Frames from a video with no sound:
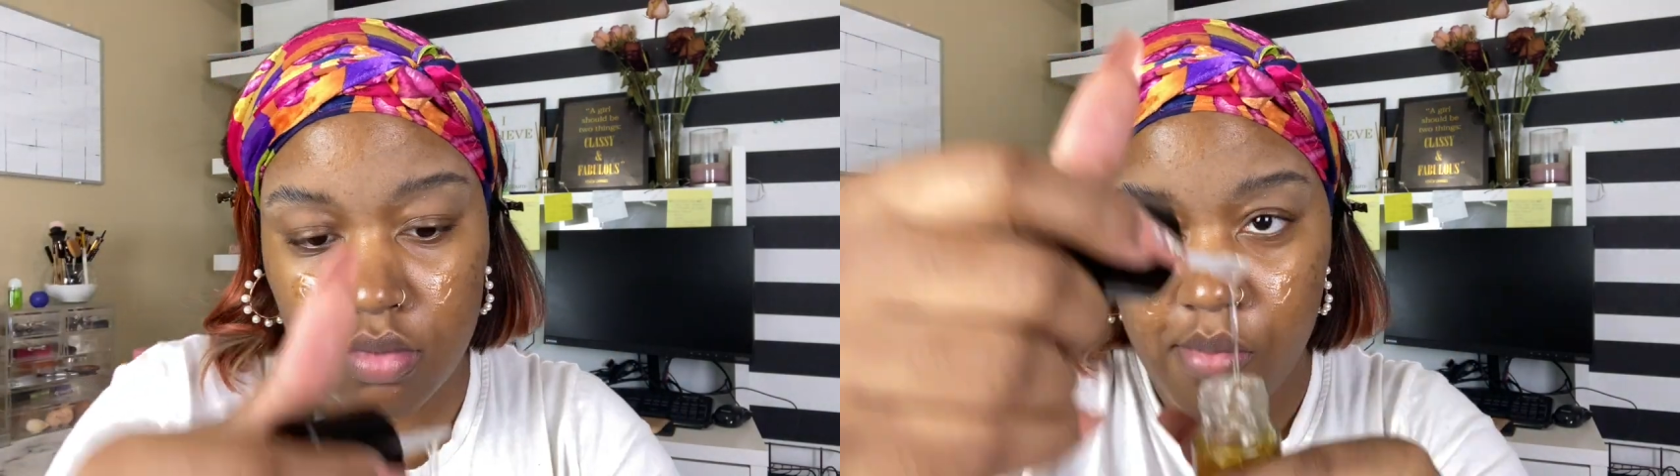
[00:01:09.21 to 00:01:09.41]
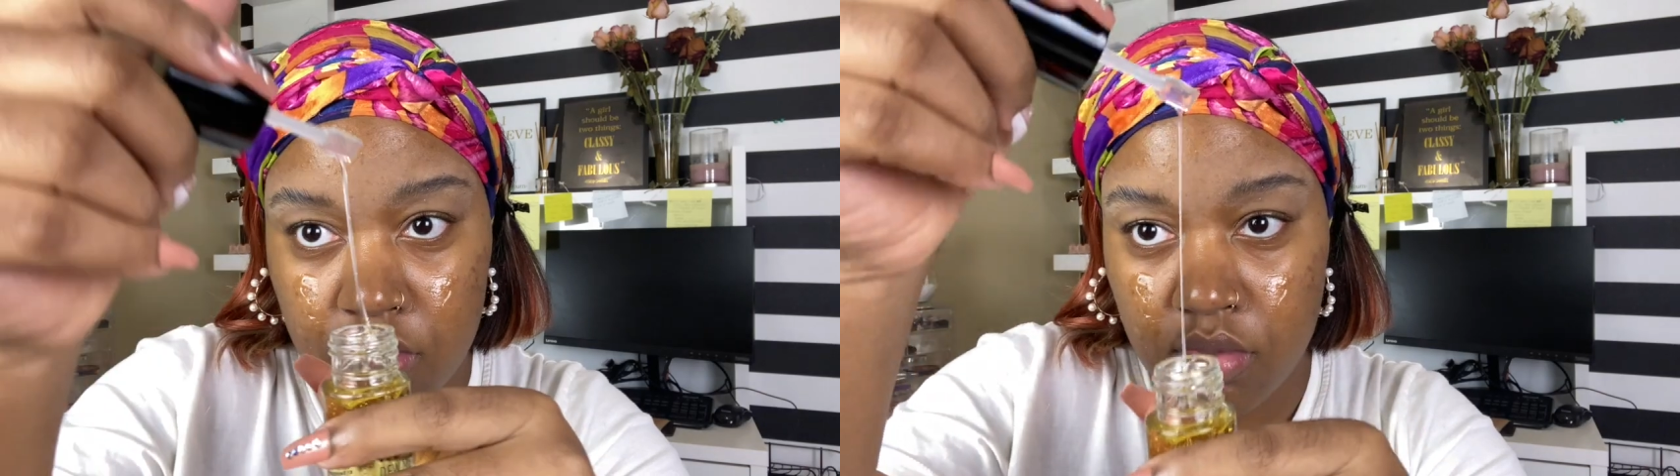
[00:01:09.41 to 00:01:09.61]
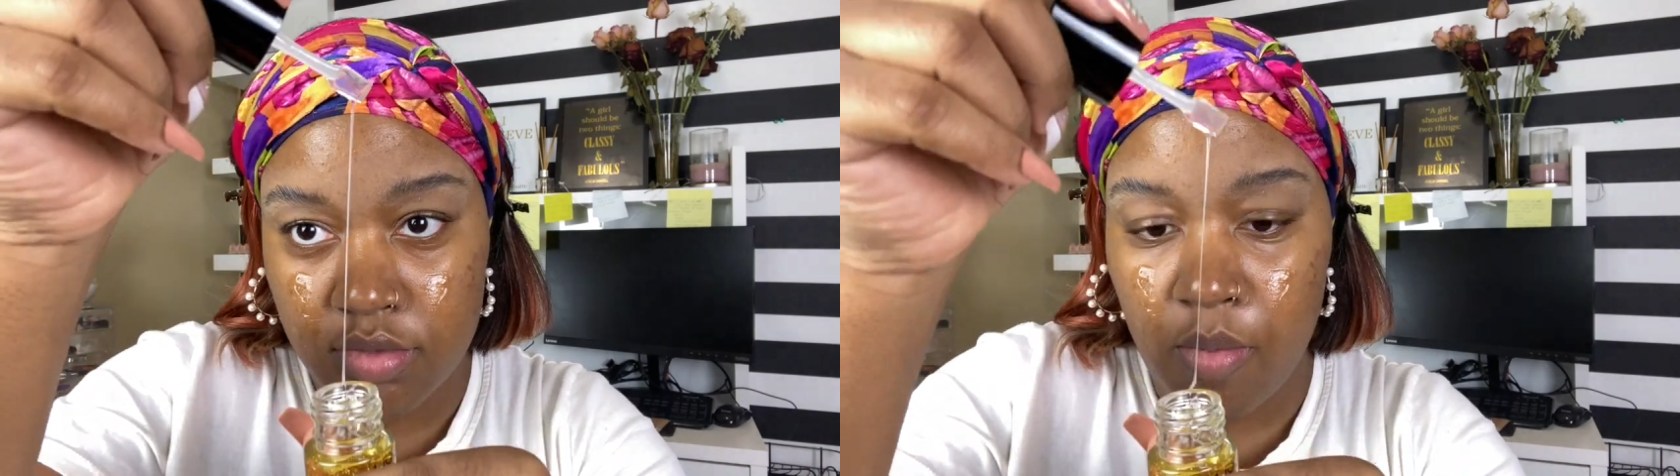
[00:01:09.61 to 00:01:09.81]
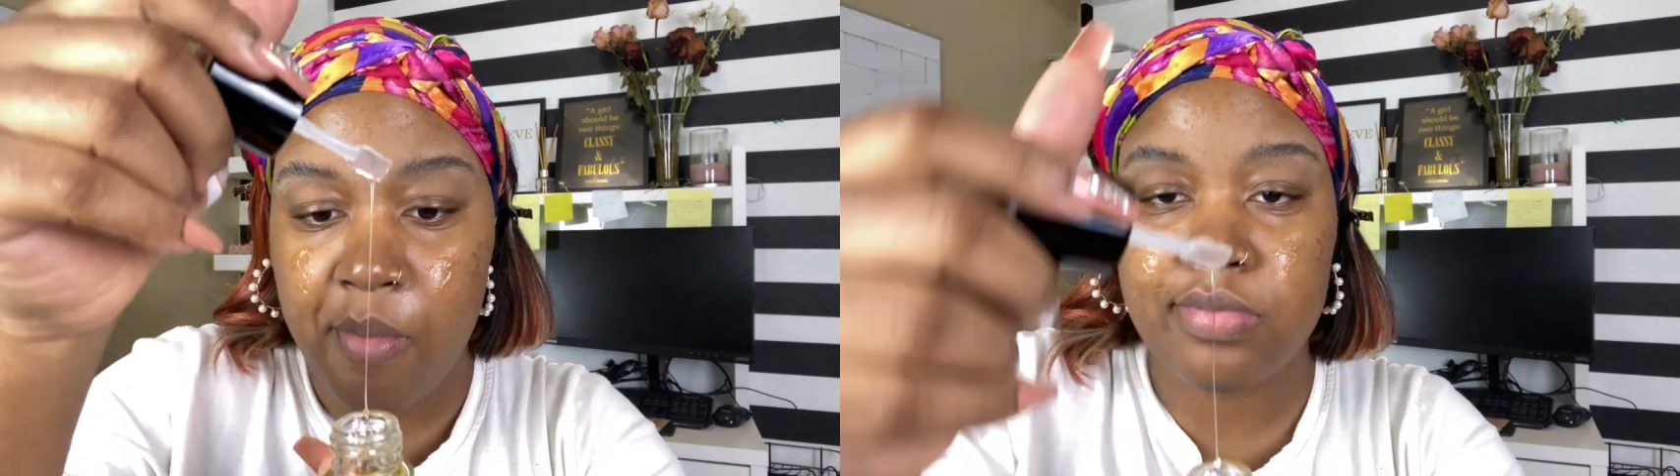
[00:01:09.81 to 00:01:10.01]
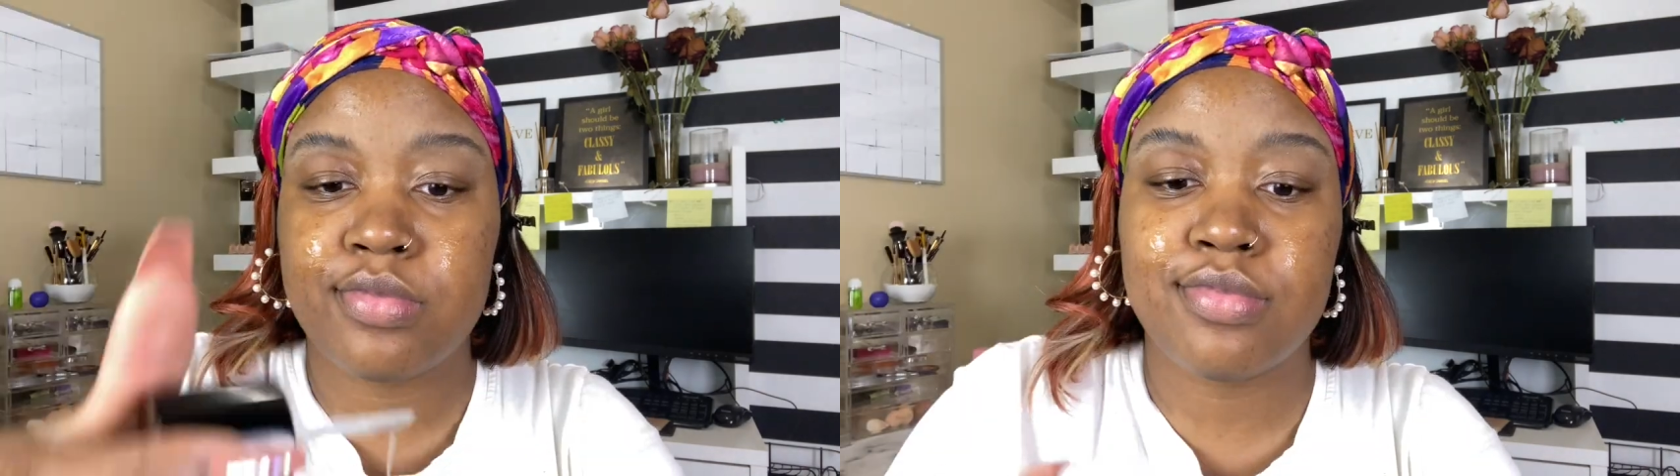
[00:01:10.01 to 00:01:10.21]
and I'm gonna
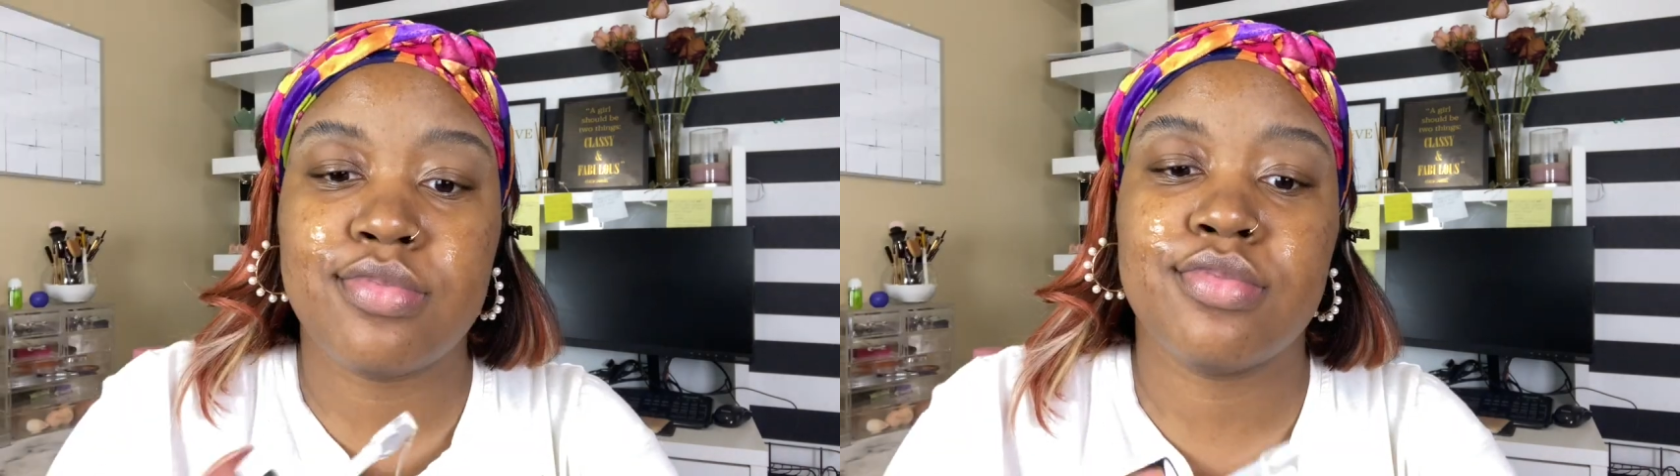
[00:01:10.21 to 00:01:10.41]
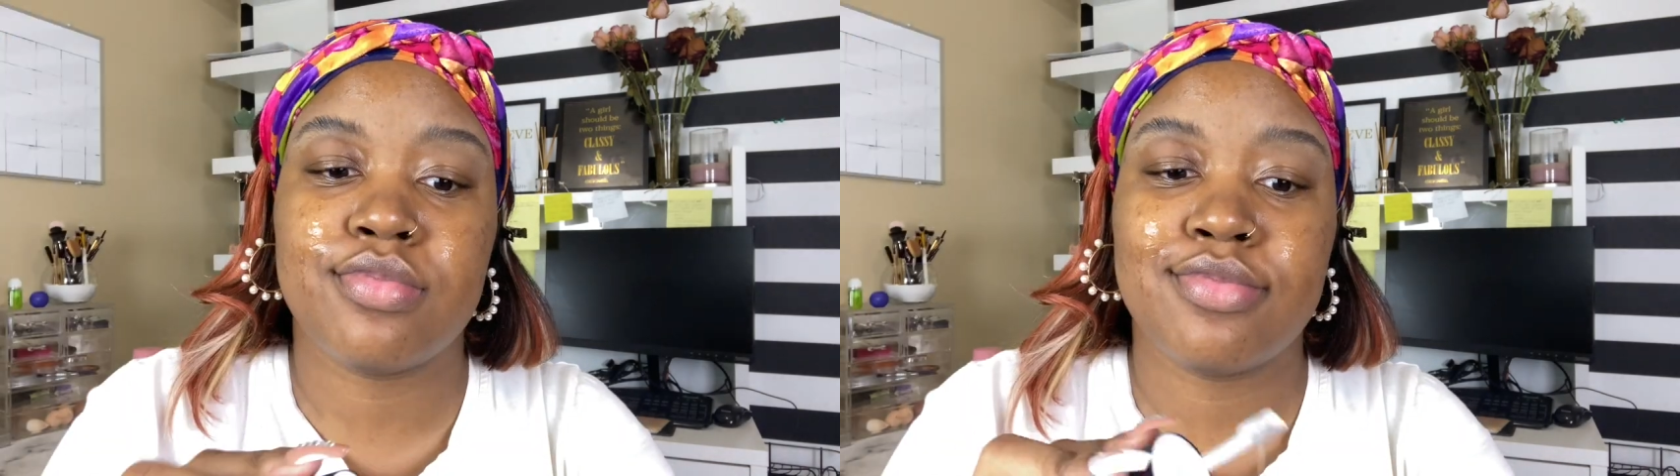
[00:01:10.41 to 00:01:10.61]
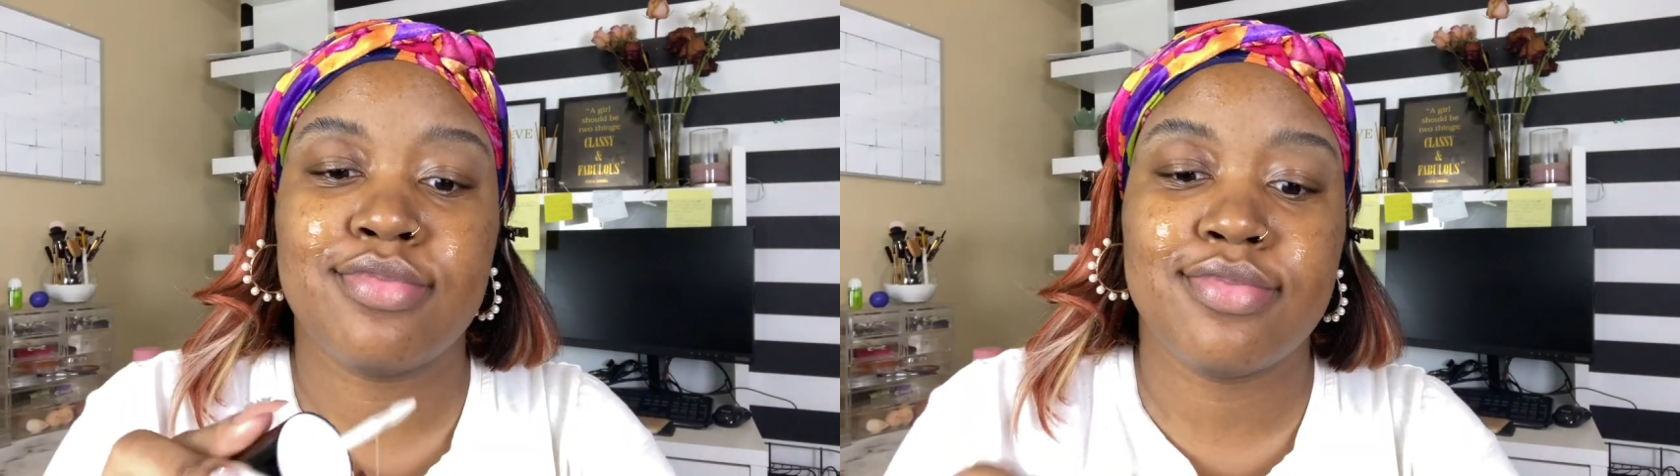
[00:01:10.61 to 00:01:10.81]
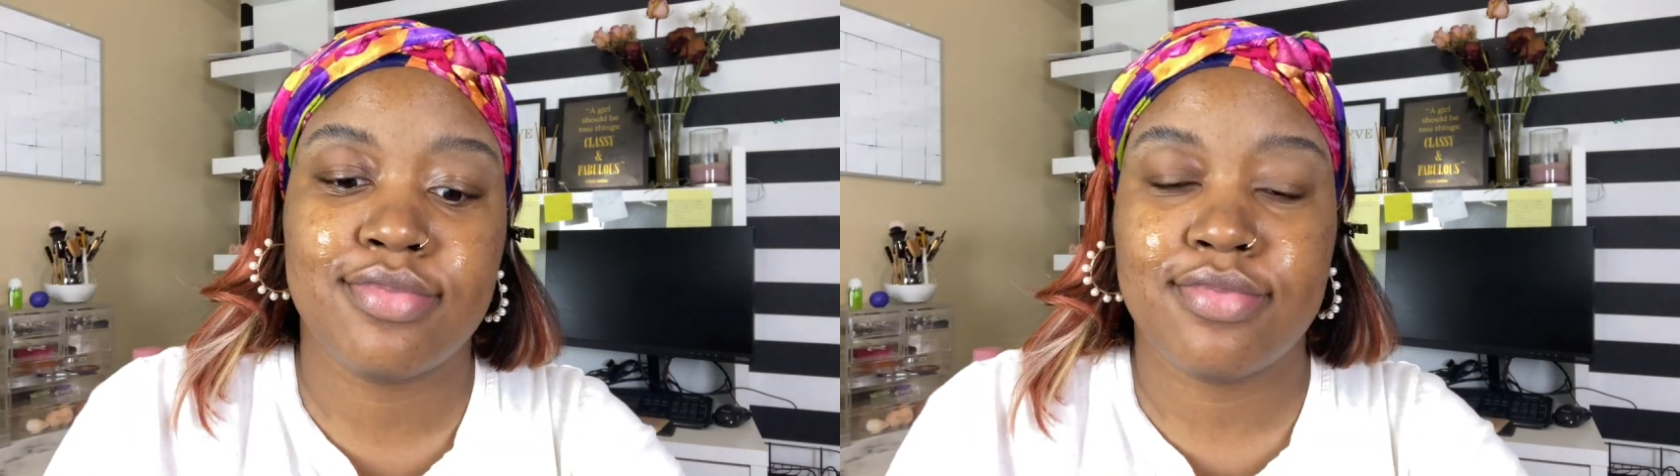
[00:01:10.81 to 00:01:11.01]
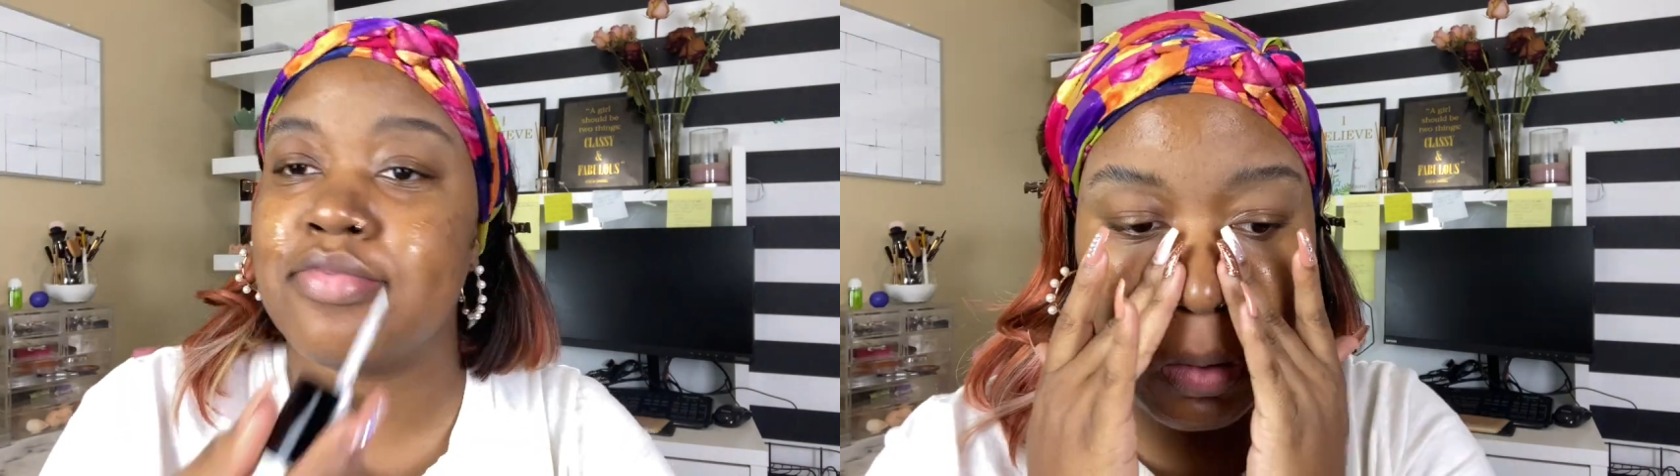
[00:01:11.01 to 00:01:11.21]
put that on my face.